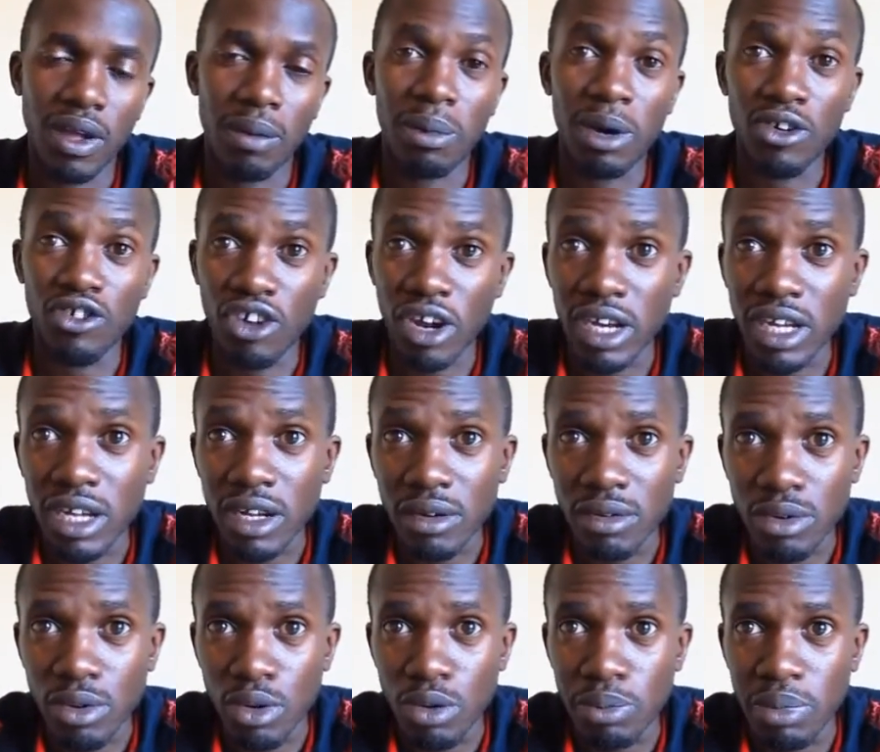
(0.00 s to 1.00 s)
running
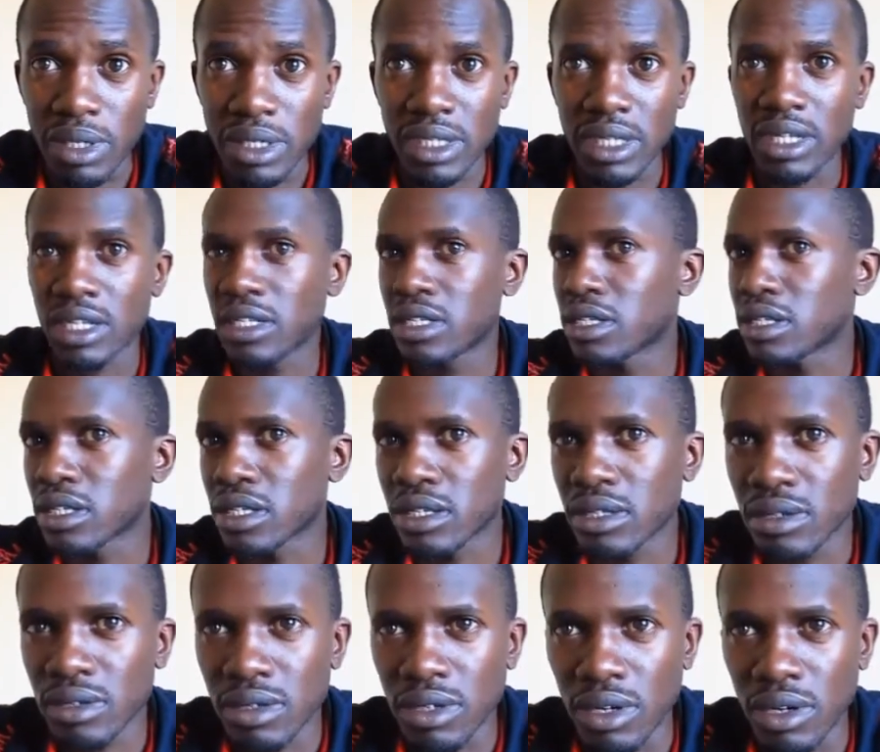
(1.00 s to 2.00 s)
a good business,
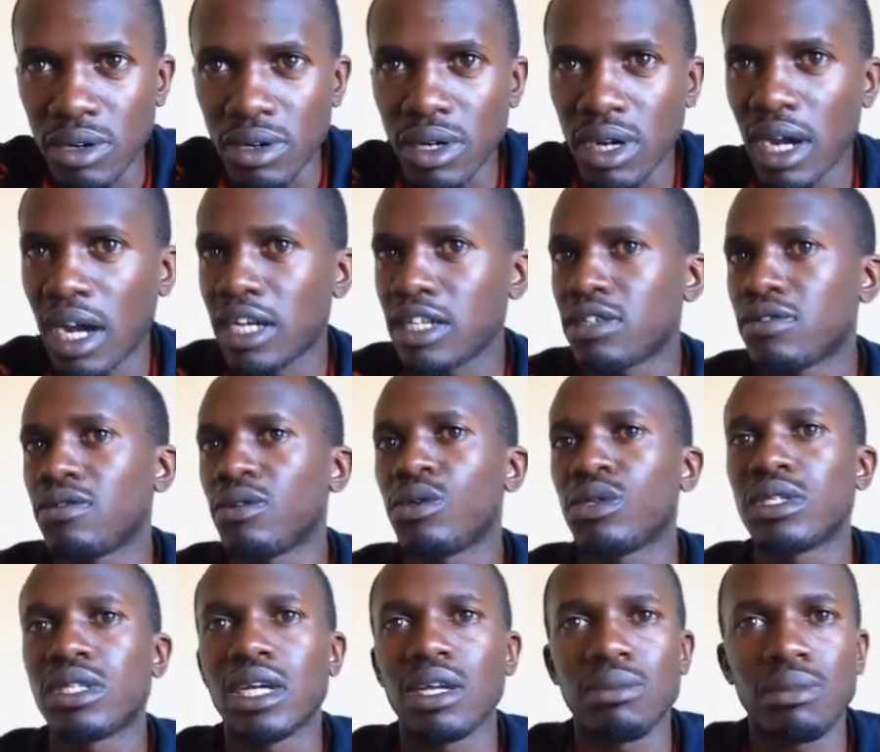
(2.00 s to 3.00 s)
you know, cash flow
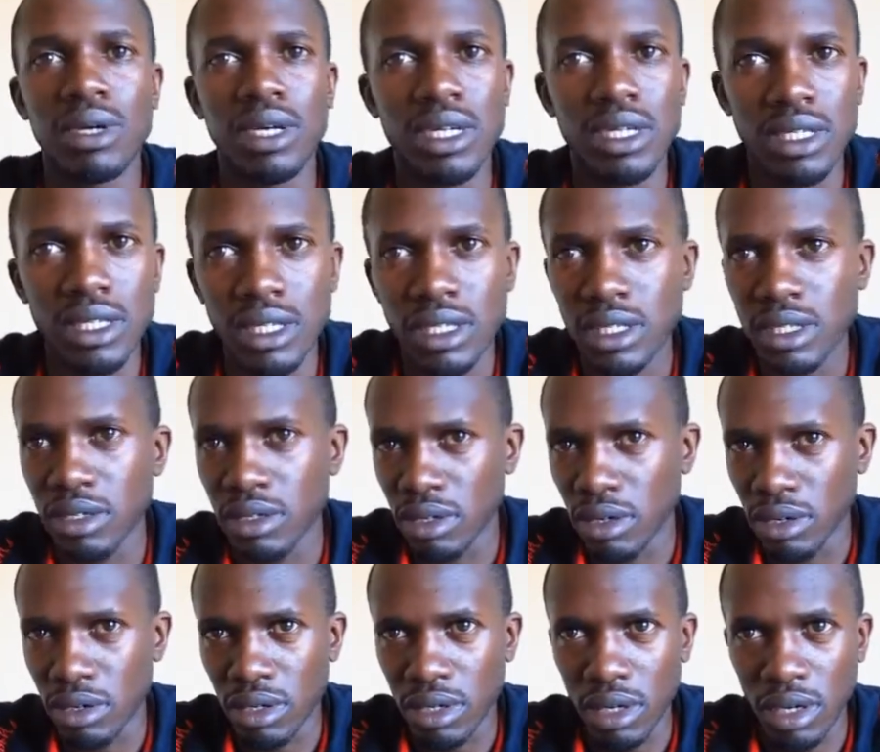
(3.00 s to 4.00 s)
statements, you know,
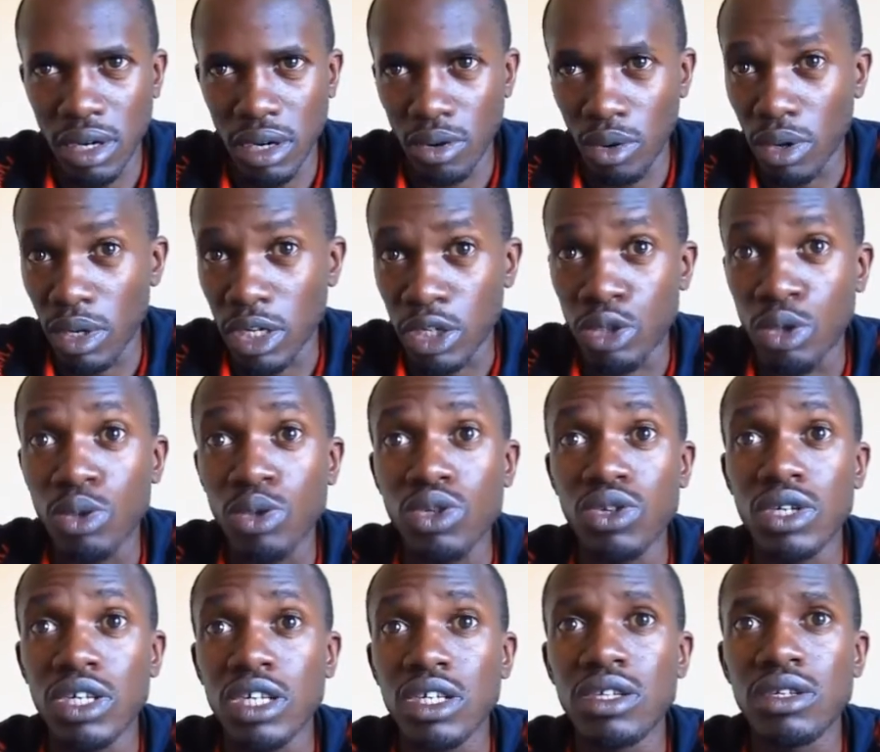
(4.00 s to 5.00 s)
and all the tools
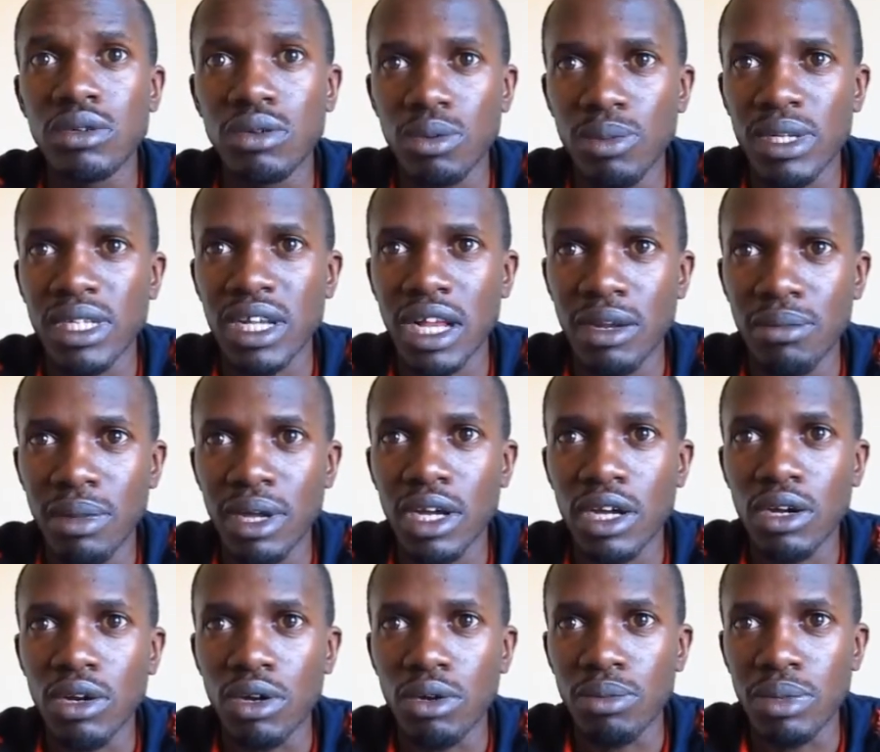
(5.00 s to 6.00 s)
you need to basically
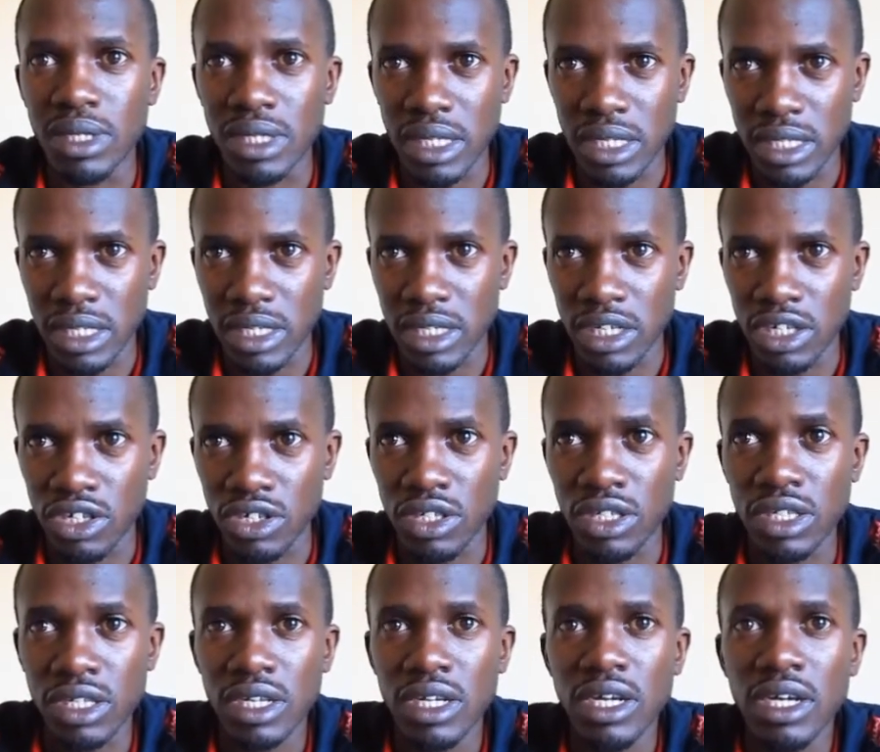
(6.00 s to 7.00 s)
make good business
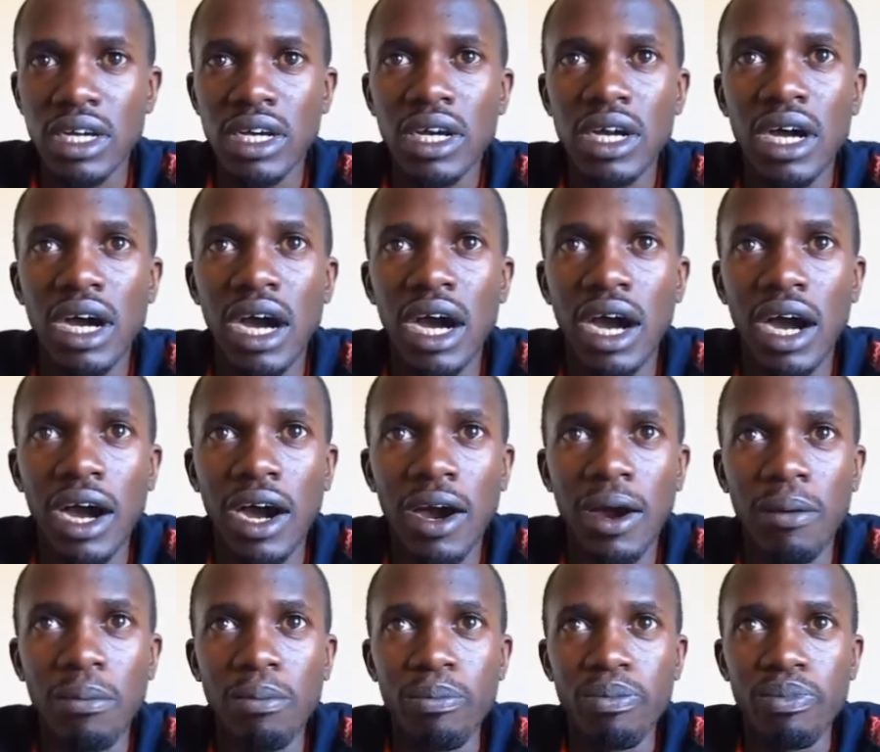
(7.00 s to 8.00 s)
decisions.
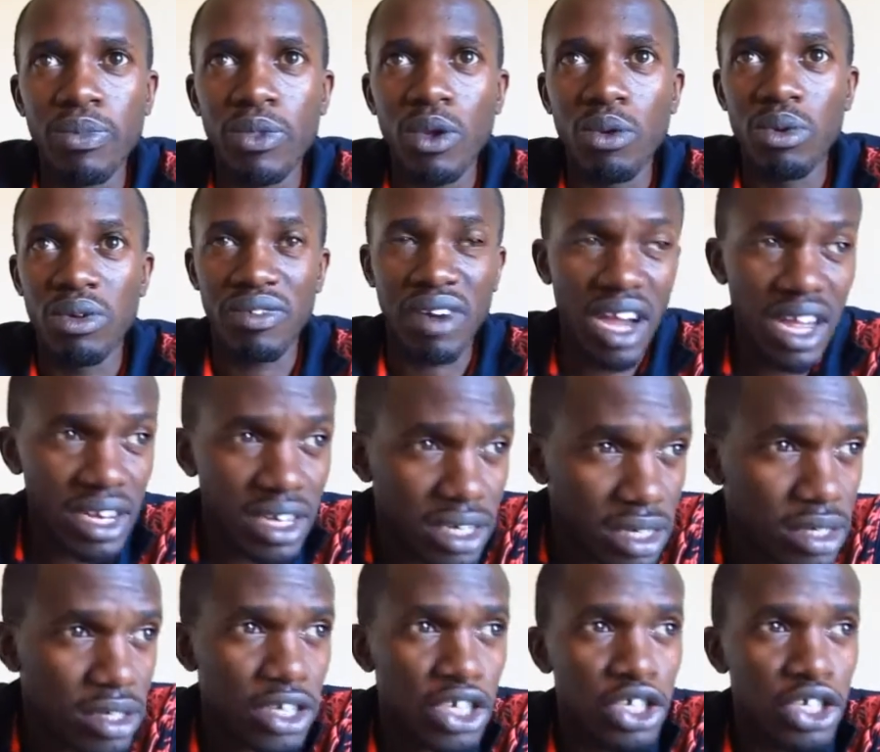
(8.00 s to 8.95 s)
We've had